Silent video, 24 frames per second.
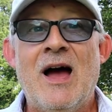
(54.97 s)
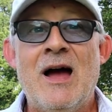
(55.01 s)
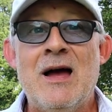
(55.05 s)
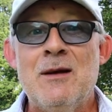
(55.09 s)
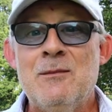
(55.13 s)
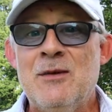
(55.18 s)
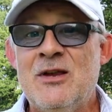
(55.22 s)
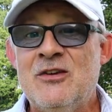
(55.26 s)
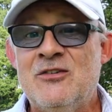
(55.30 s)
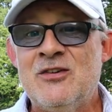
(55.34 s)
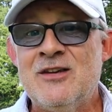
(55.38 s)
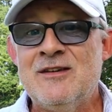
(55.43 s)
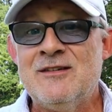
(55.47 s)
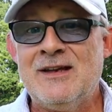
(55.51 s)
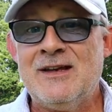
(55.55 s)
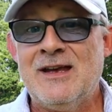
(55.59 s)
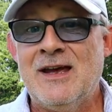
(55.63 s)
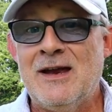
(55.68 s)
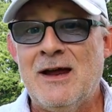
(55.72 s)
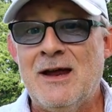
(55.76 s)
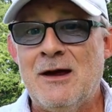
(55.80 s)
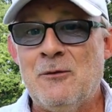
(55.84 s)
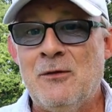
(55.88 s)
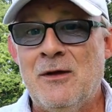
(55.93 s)
I'm itching to
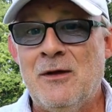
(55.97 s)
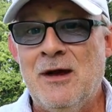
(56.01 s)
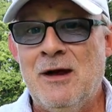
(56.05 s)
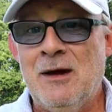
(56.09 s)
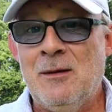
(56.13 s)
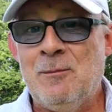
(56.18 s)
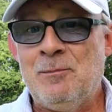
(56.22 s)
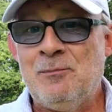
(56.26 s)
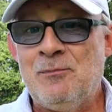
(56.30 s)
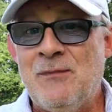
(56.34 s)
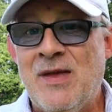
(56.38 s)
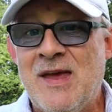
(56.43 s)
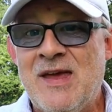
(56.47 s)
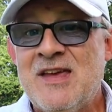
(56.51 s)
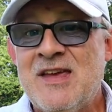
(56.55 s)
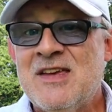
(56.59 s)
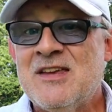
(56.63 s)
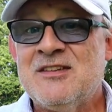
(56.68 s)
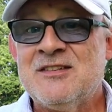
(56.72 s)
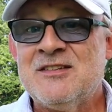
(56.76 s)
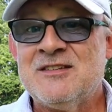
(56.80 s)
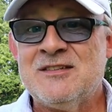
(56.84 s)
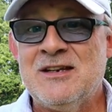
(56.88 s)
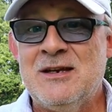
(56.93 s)
get out there,
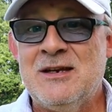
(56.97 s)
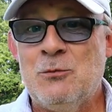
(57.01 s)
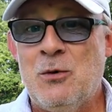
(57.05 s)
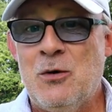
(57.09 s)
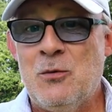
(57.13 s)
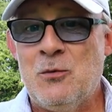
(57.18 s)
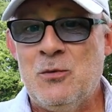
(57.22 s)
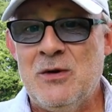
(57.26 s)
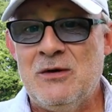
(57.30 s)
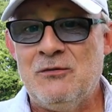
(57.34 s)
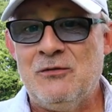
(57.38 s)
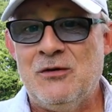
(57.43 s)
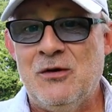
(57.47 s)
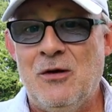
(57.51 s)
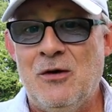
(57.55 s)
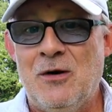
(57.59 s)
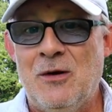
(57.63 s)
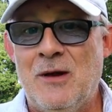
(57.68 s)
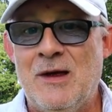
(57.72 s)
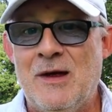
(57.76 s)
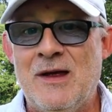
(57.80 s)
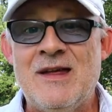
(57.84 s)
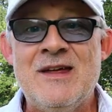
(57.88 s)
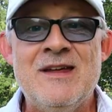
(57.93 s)
see what we've
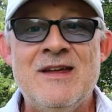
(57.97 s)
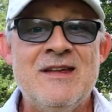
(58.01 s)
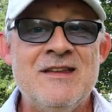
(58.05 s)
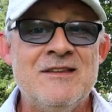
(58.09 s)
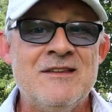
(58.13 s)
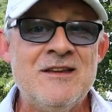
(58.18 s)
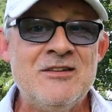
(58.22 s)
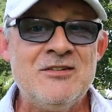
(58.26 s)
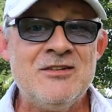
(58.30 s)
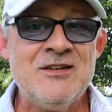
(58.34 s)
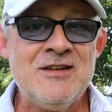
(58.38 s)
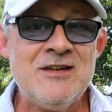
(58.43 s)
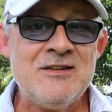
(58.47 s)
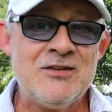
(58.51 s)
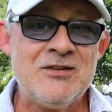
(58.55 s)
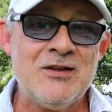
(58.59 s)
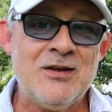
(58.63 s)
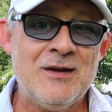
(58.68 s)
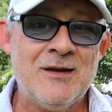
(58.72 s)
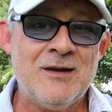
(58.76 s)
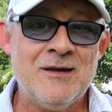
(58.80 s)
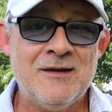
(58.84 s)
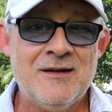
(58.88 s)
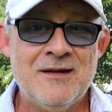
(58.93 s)
got. This
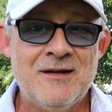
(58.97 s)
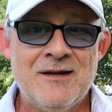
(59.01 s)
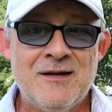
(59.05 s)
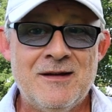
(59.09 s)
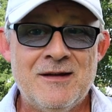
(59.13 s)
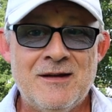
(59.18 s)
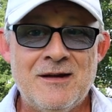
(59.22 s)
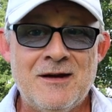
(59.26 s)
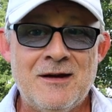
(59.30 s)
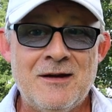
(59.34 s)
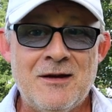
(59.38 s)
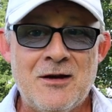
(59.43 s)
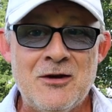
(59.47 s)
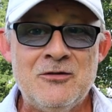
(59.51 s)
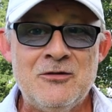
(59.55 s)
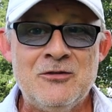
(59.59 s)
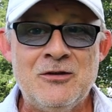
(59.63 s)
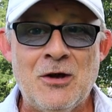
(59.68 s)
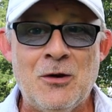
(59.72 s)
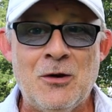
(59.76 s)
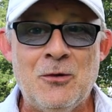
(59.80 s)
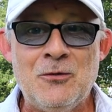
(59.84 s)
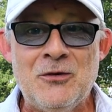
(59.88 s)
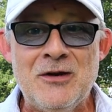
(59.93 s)
is an
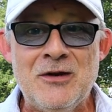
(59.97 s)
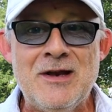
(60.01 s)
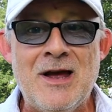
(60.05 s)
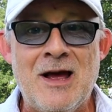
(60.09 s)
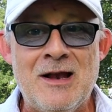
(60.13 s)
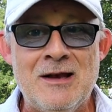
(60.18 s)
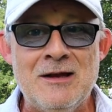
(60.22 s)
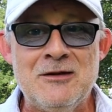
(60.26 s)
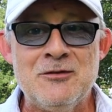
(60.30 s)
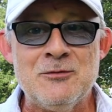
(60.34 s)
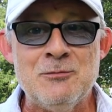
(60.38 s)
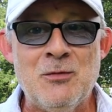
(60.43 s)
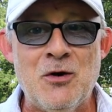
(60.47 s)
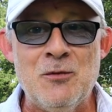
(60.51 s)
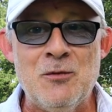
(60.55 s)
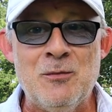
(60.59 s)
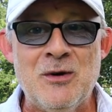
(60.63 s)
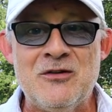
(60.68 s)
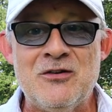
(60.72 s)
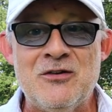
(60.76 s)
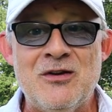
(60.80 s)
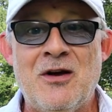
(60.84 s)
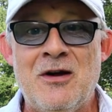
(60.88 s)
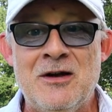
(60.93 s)
ice cold in Alex
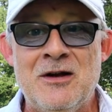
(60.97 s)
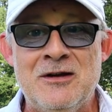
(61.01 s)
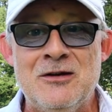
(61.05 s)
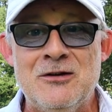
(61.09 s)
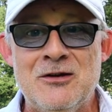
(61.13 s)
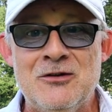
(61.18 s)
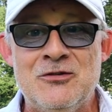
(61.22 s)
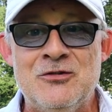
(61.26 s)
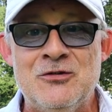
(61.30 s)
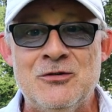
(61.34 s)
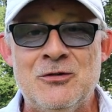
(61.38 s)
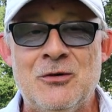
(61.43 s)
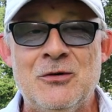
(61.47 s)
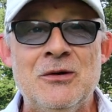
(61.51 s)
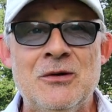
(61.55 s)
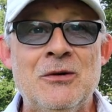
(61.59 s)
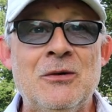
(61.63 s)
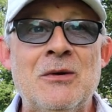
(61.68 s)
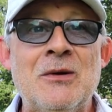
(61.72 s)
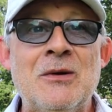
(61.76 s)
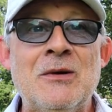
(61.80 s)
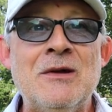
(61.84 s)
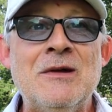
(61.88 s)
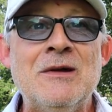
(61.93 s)
moment, I can assure
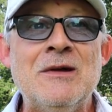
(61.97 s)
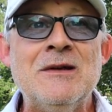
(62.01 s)
you.